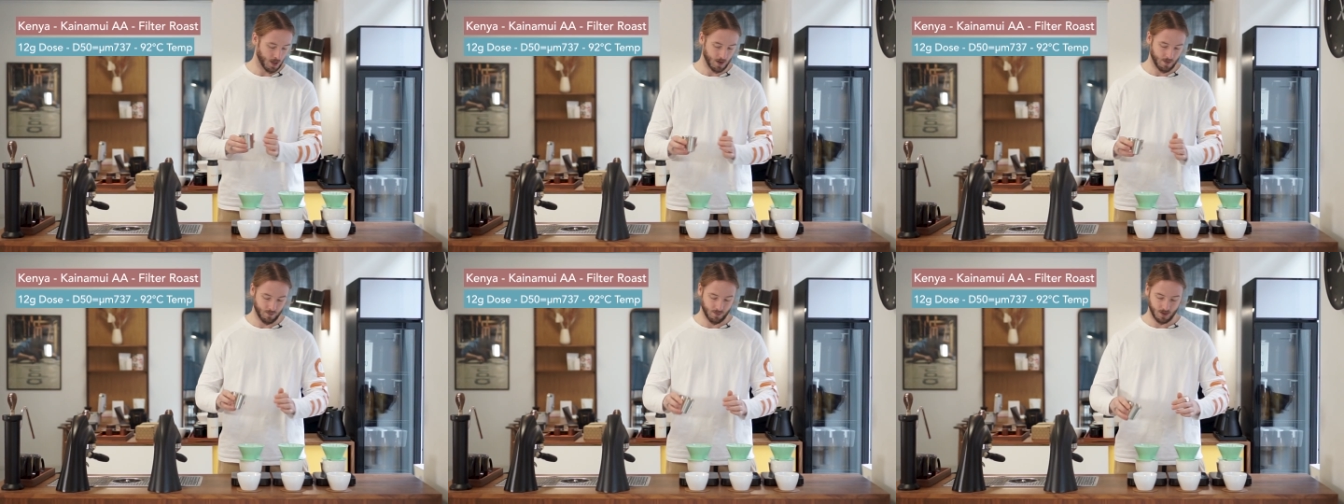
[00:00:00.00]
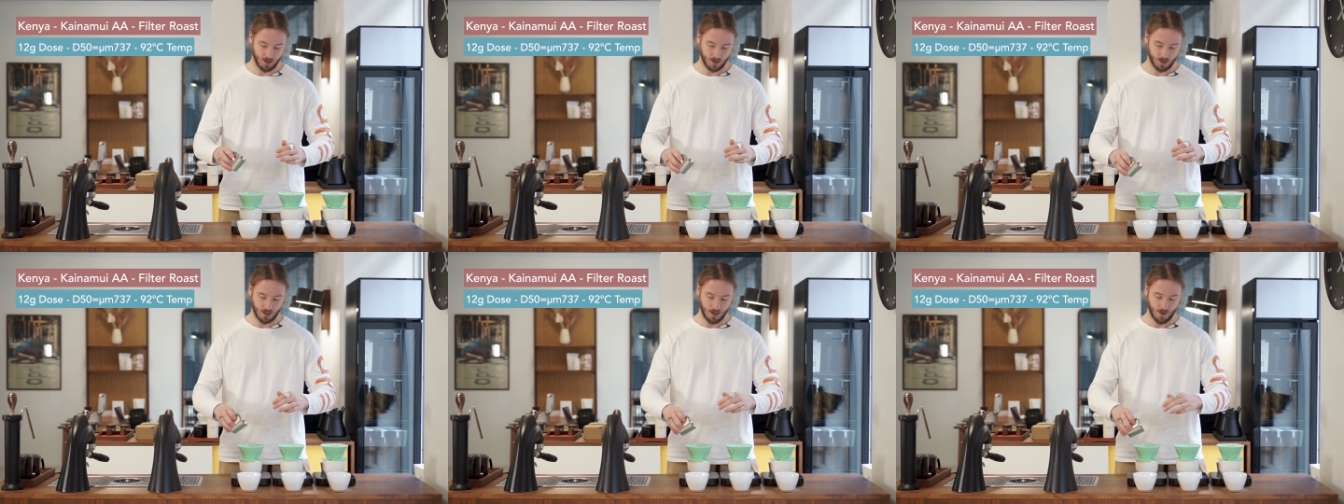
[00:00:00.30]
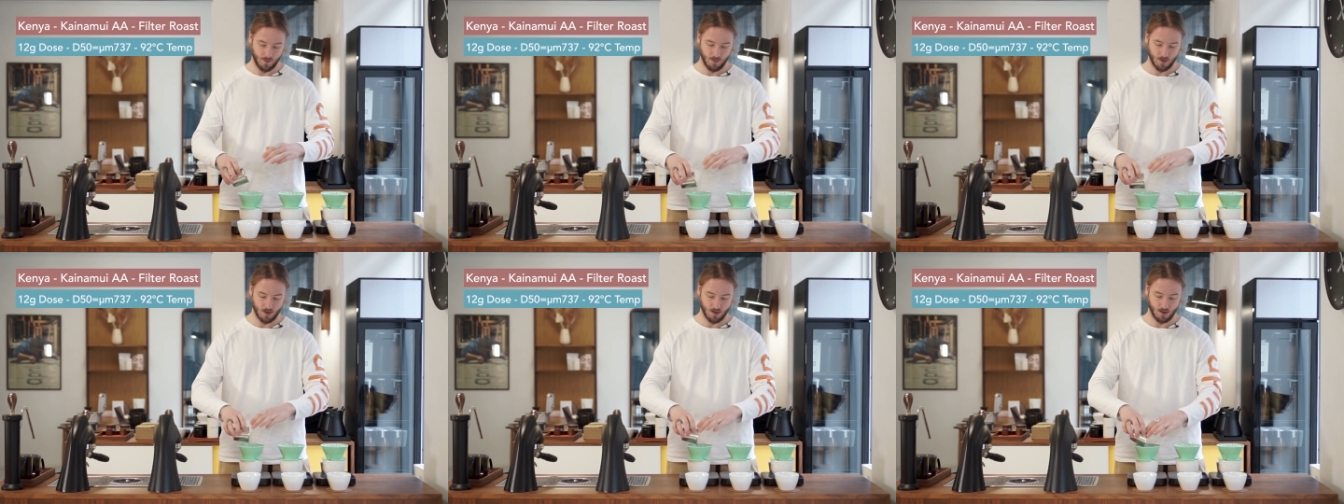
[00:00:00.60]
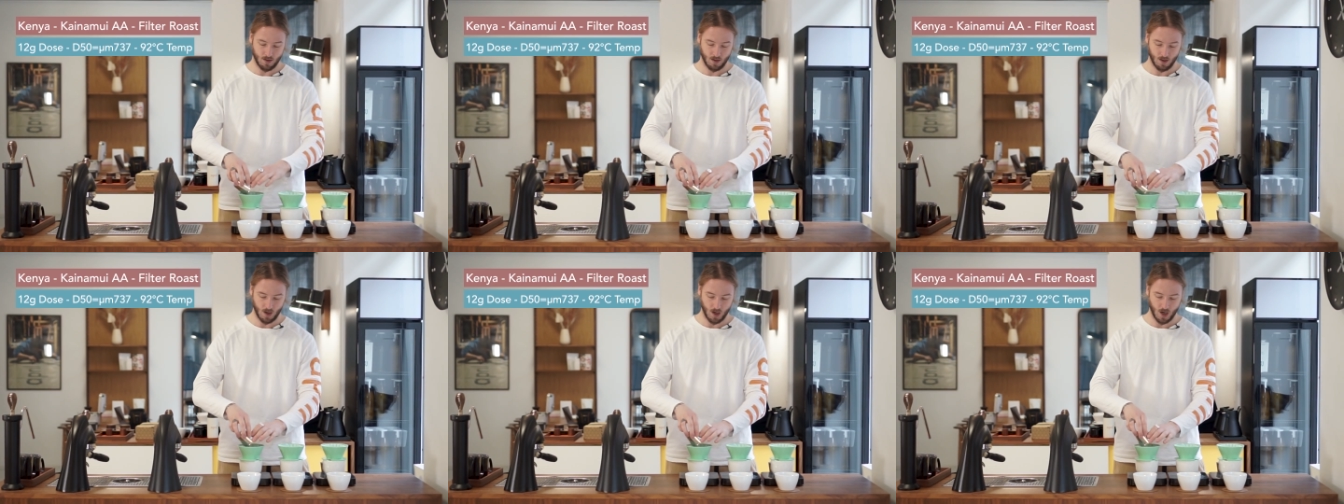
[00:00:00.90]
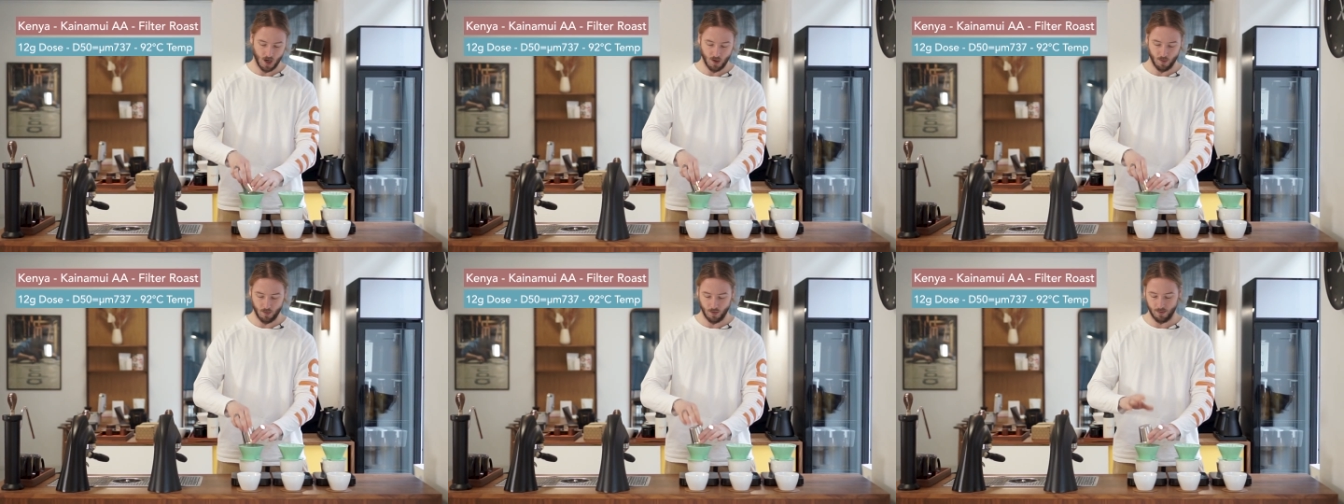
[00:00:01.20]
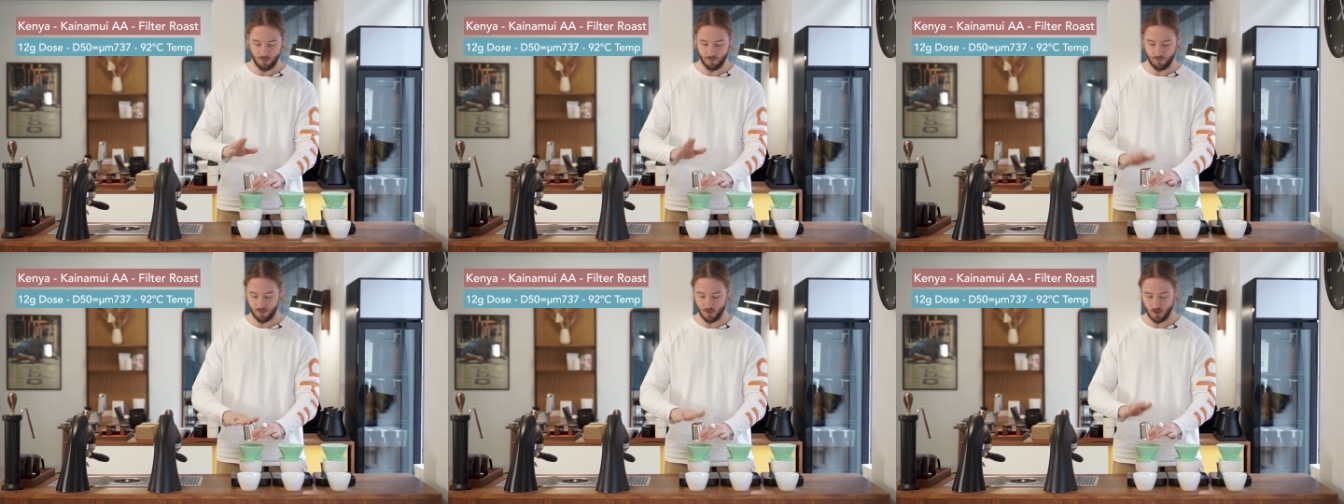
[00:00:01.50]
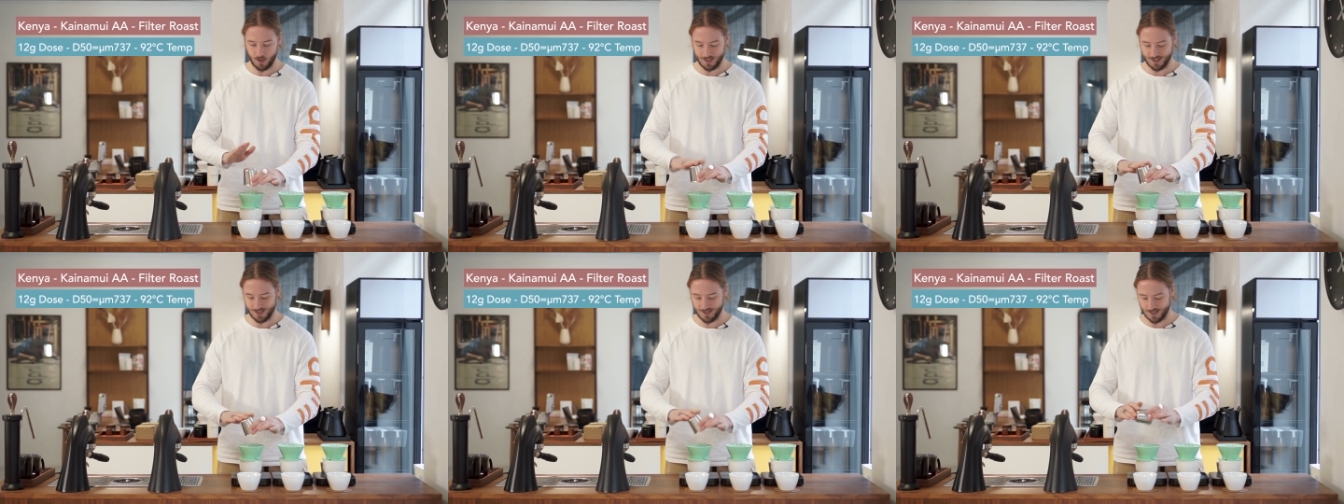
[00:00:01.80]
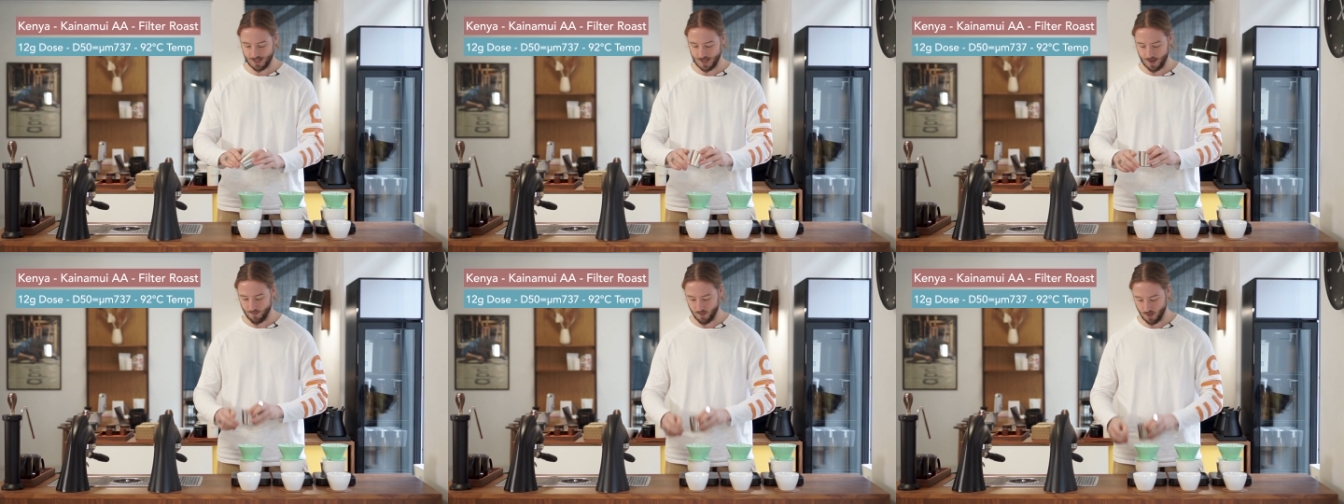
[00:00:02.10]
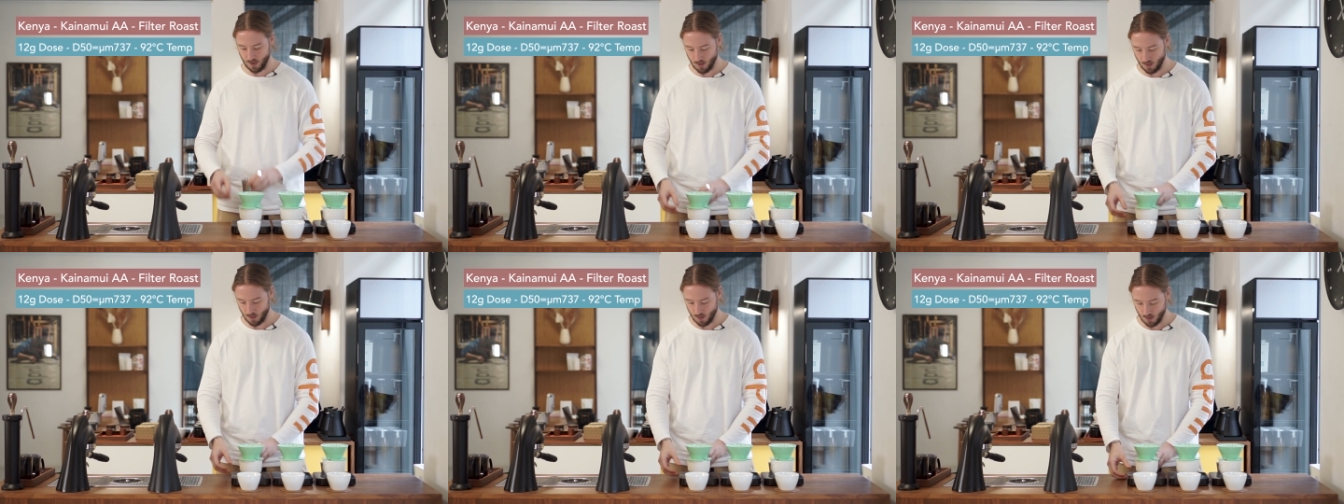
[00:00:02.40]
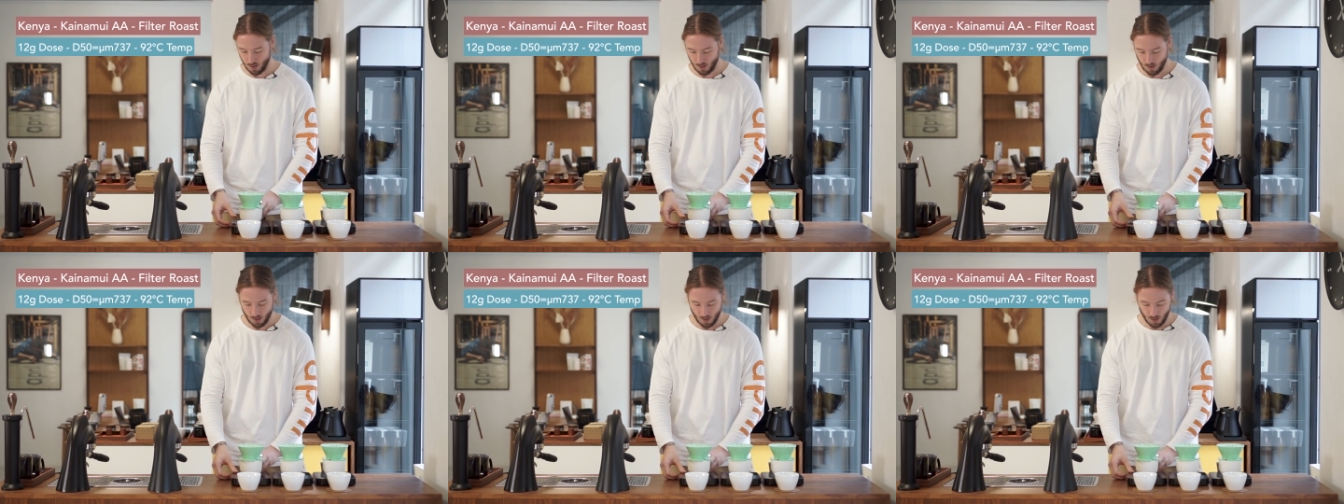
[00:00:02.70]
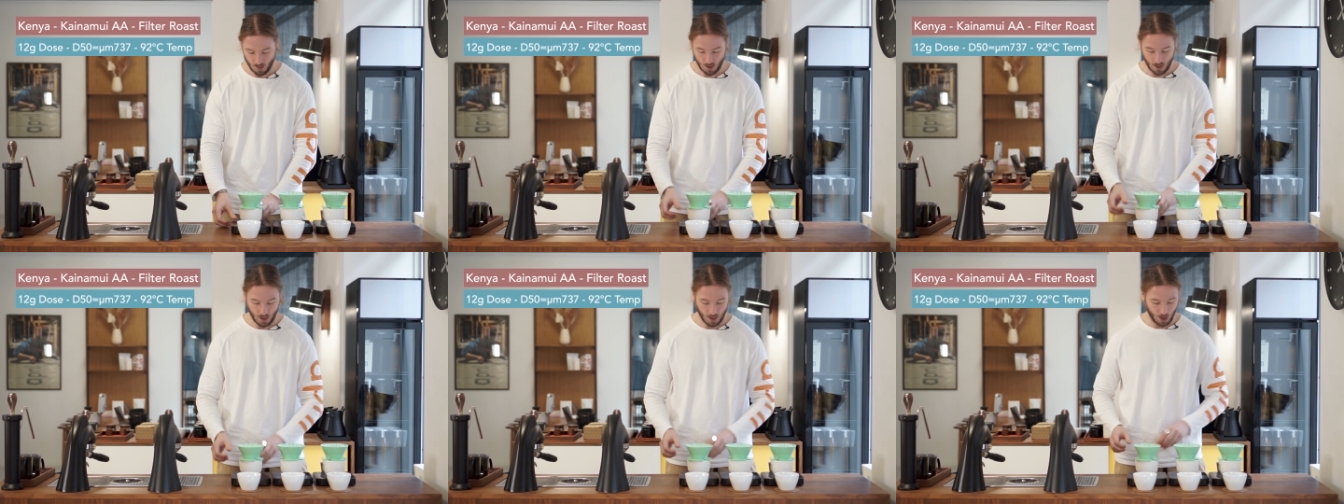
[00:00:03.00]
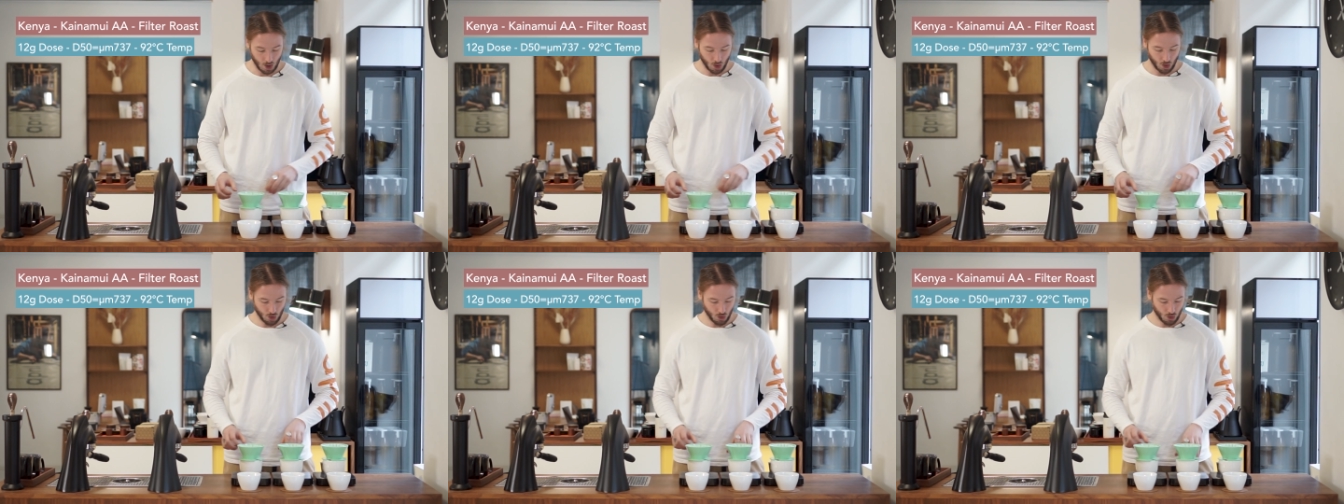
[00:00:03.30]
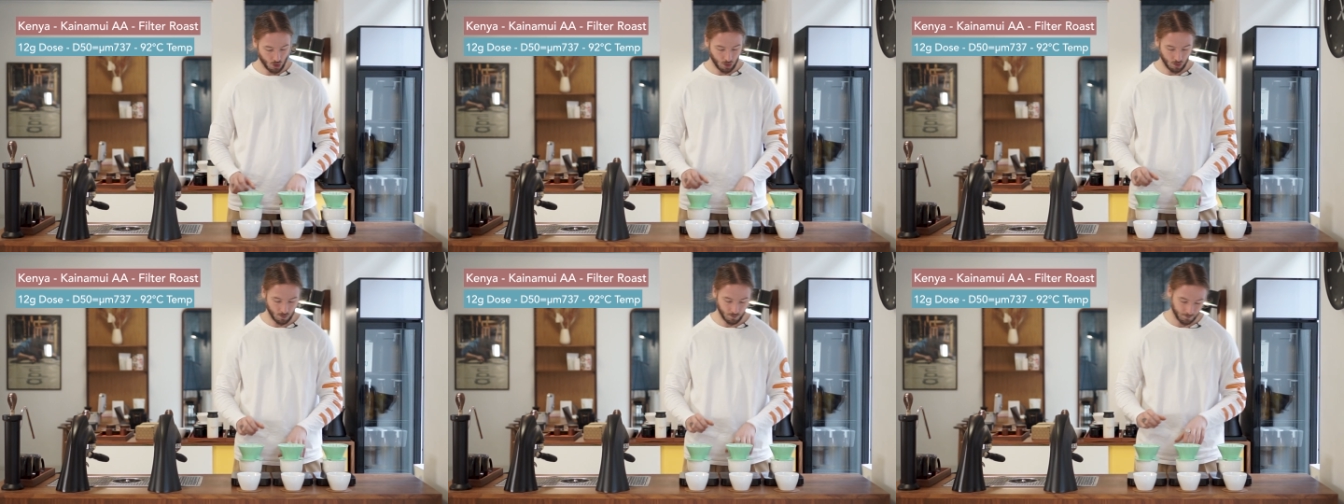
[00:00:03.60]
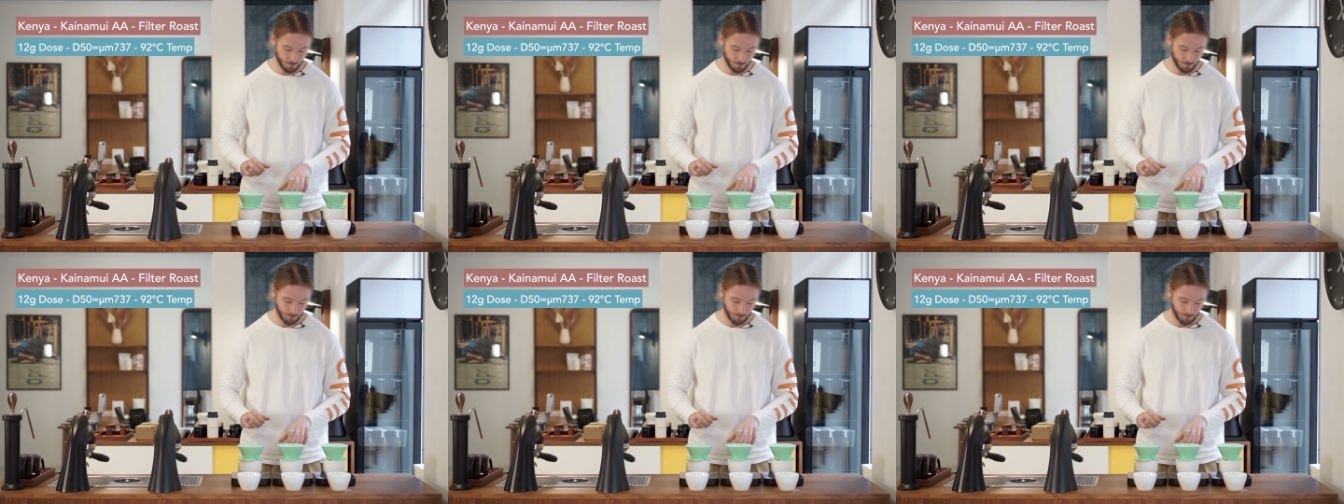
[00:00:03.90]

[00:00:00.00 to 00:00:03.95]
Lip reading: of 737-ish.